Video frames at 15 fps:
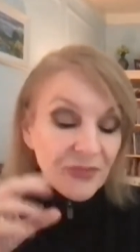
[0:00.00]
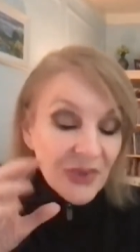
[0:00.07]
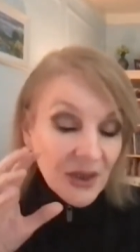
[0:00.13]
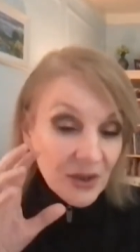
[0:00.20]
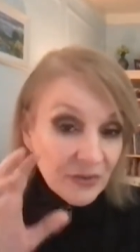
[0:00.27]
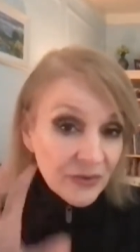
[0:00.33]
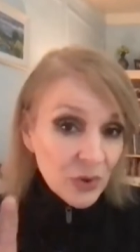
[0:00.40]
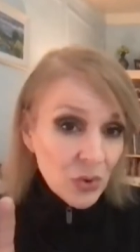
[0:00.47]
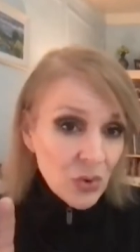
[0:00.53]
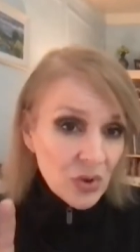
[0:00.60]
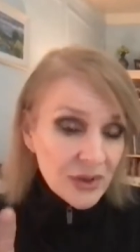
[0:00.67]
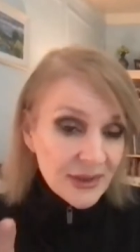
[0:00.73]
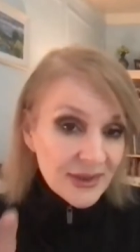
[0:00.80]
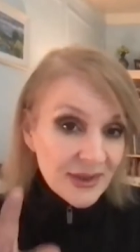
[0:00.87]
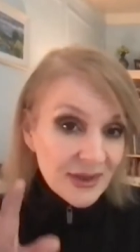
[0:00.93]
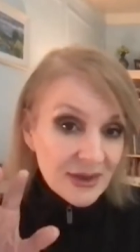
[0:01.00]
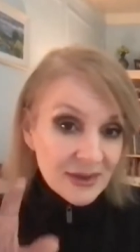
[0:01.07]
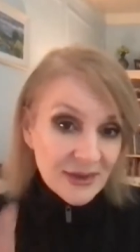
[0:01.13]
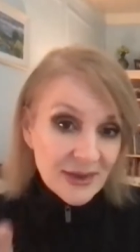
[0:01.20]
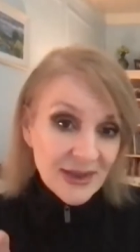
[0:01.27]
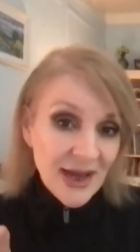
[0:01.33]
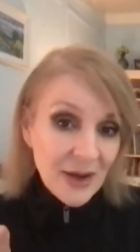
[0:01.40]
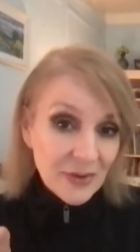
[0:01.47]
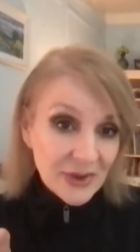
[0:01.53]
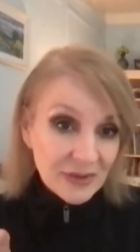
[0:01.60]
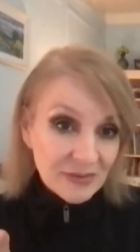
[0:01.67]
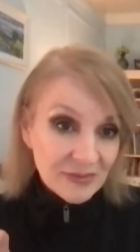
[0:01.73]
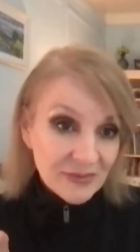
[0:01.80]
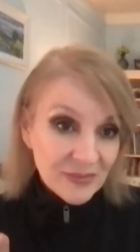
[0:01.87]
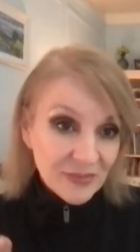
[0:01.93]
of course on
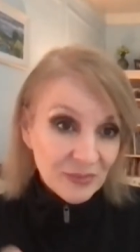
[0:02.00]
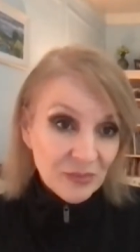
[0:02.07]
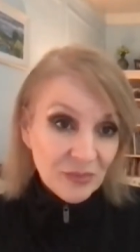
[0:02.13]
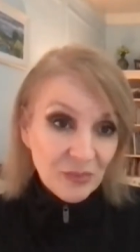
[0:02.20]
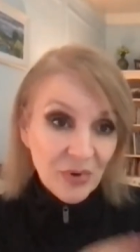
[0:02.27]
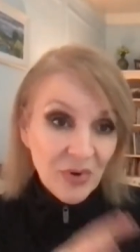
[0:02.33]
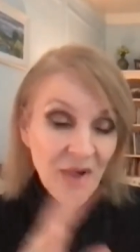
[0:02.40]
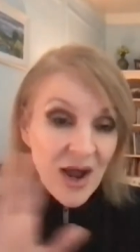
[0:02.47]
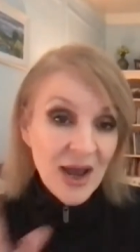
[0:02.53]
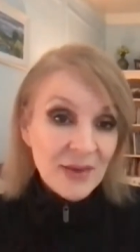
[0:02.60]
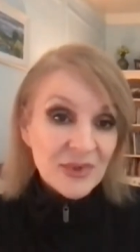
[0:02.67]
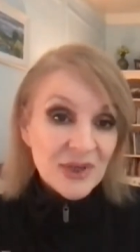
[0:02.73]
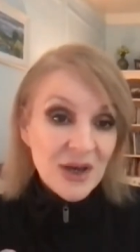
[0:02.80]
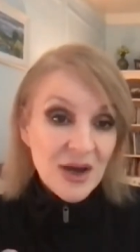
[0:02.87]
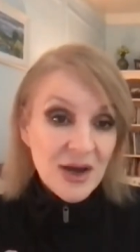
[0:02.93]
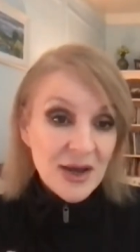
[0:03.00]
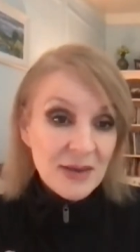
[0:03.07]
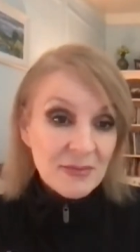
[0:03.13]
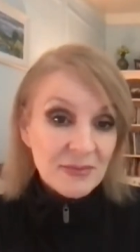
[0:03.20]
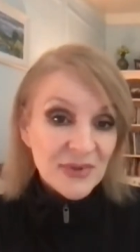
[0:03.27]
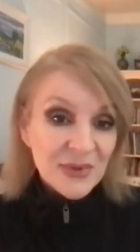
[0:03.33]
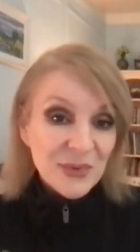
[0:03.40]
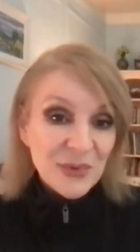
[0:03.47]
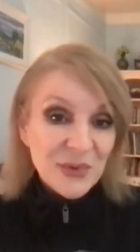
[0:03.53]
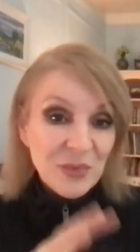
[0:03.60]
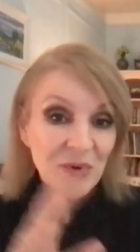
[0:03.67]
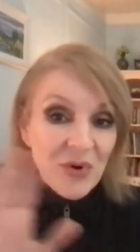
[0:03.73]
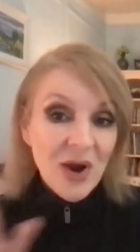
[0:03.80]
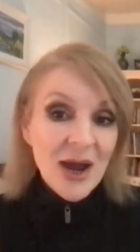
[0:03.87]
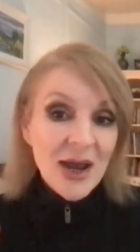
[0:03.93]
Samhain, prime time. This was
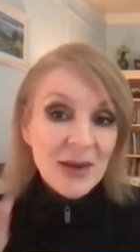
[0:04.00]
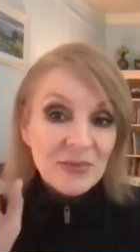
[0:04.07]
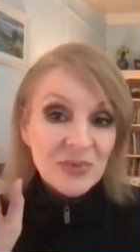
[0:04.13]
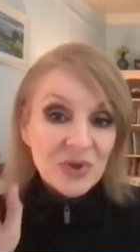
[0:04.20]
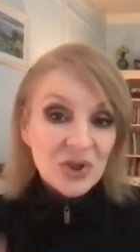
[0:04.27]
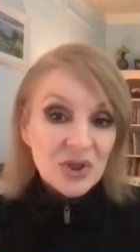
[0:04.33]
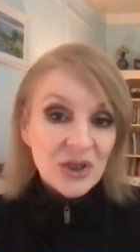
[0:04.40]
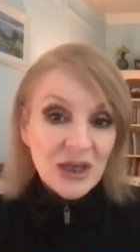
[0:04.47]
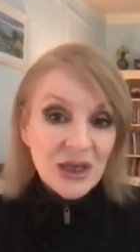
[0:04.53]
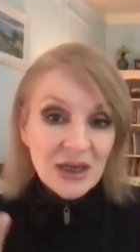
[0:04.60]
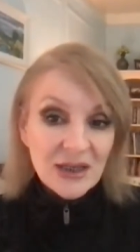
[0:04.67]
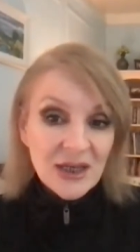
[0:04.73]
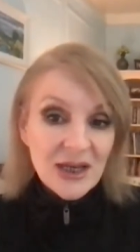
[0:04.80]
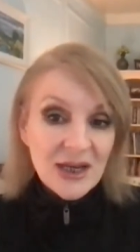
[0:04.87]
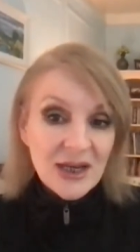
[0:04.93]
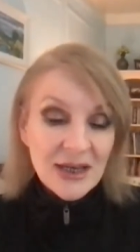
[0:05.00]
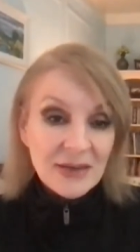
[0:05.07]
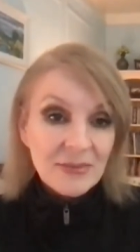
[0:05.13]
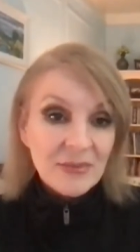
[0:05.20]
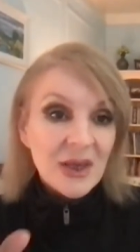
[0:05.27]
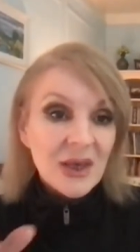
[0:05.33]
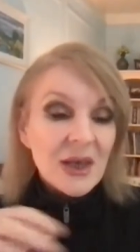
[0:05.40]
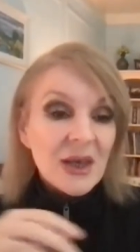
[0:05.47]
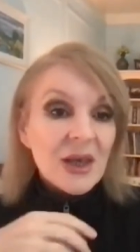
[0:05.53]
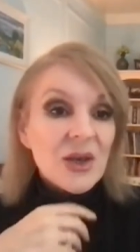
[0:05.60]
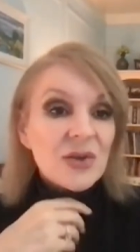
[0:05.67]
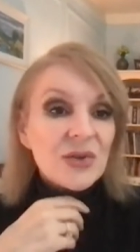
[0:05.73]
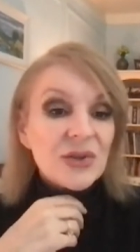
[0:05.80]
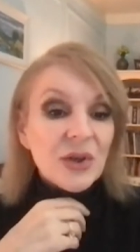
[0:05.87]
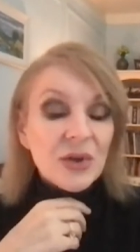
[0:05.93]
prime she time.
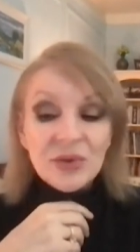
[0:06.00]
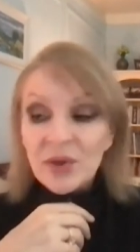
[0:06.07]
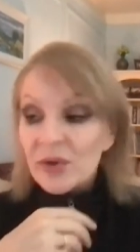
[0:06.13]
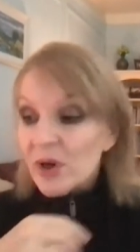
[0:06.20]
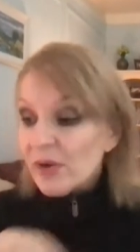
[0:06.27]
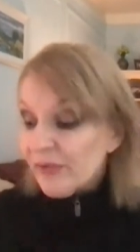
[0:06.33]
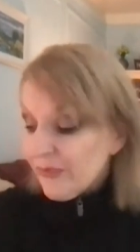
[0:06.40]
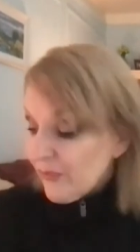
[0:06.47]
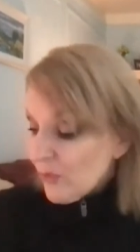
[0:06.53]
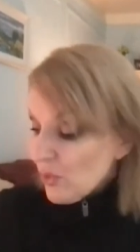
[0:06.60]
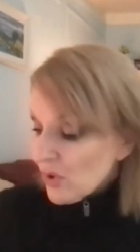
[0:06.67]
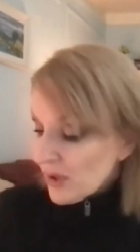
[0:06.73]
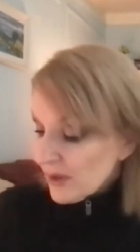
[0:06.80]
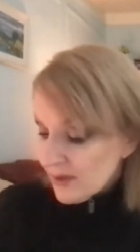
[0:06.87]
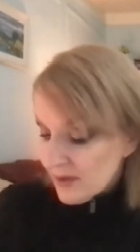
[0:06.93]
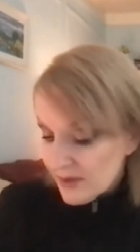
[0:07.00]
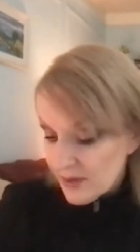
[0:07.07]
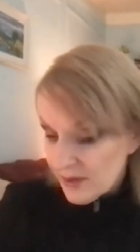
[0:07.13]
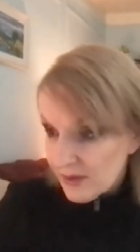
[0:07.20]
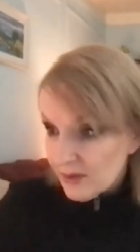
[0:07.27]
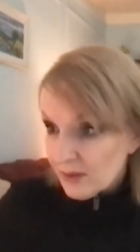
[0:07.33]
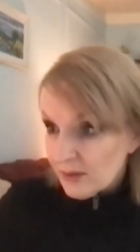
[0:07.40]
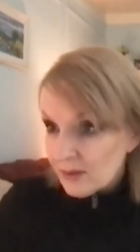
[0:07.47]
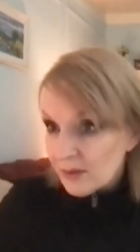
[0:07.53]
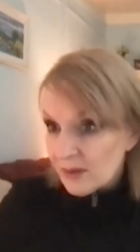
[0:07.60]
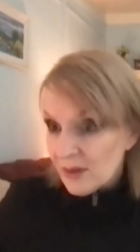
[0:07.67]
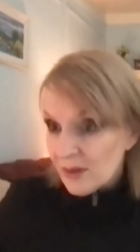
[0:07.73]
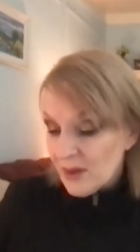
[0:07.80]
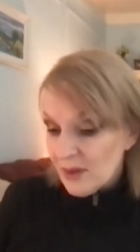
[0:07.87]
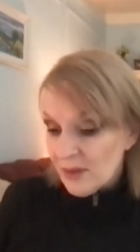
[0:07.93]
So there are forts,
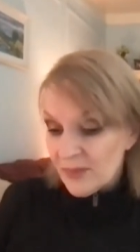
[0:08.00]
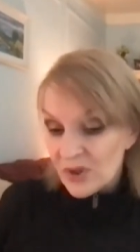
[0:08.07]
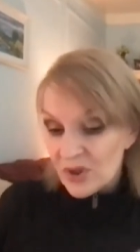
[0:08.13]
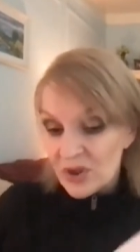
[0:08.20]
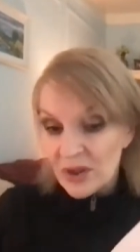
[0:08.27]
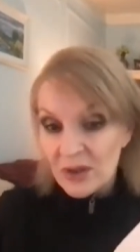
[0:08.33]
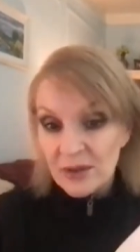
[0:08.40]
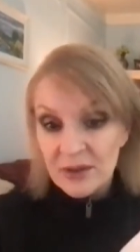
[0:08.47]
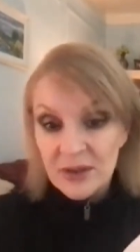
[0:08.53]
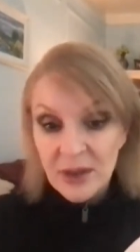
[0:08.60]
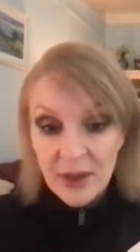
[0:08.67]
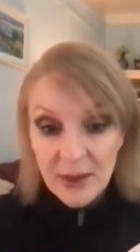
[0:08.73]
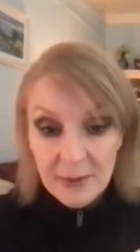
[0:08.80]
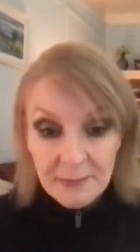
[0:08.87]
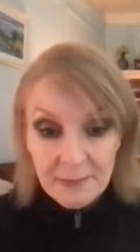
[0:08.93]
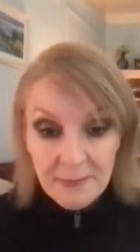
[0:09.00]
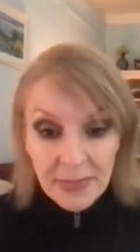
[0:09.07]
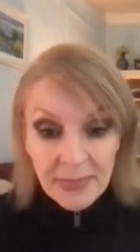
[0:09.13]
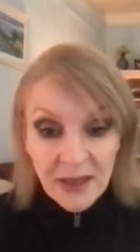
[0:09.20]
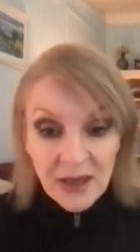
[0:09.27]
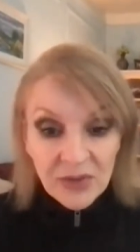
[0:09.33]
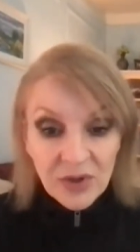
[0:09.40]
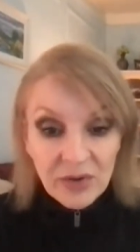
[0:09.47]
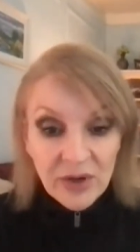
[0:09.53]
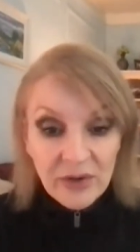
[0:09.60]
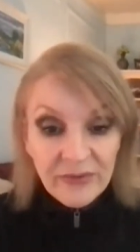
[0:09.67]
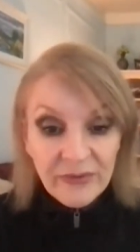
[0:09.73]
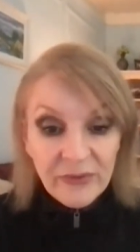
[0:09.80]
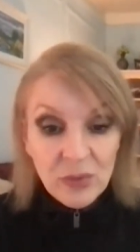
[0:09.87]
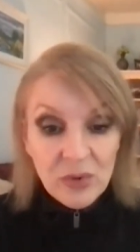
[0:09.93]
let me show this again. There are
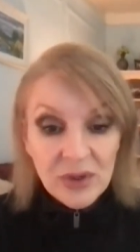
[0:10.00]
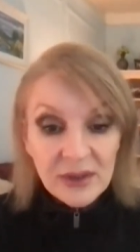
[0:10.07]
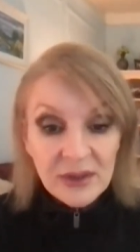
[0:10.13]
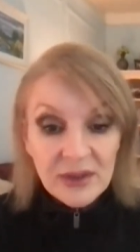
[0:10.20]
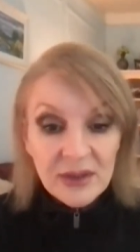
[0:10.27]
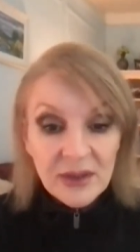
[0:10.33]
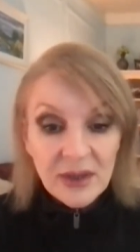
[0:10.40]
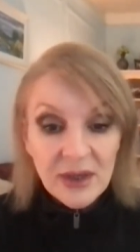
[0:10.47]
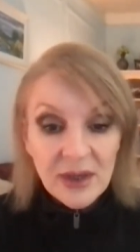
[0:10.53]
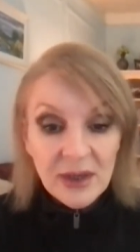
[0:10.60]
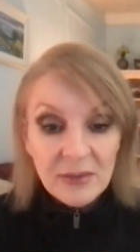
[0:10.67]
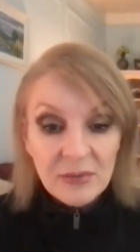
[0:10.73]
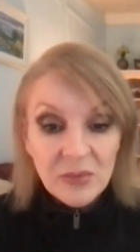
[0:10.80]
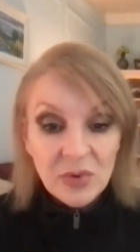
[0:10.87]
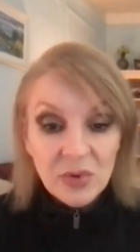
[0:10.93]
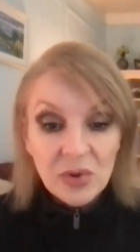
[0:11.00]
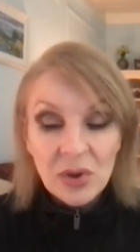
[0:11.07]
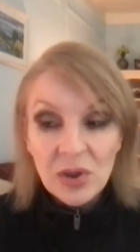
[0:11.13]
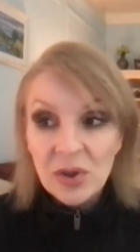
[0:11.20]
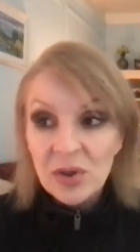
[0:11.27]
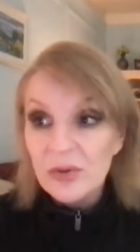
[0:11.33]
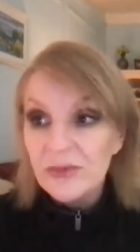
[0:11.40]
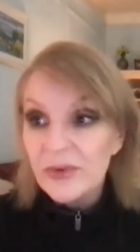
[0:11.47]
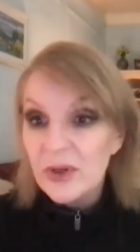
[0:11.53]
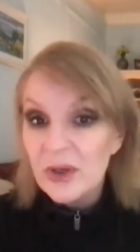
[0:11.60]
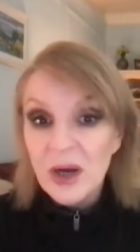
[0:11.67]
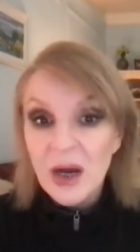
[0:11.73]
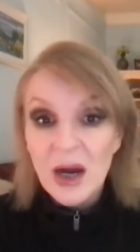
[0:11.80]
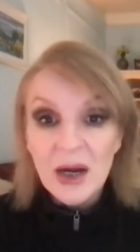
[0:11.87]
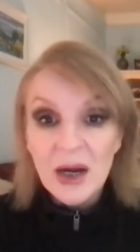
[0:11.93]
forts um, all
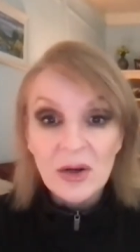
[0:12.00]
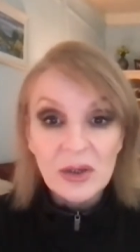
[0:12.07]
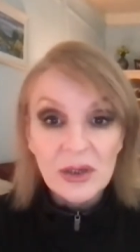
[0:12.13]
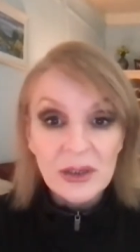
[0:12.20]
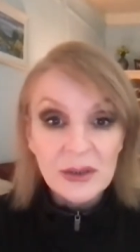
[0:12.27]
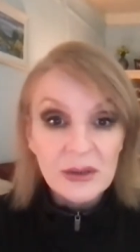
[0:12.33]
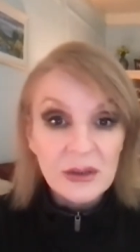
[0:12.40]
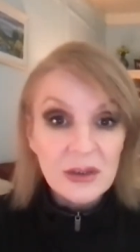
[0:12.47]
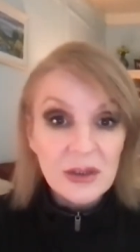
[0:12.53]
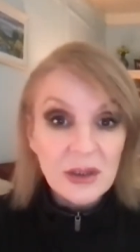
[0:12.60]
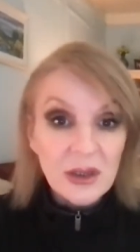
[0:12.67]
over Ireland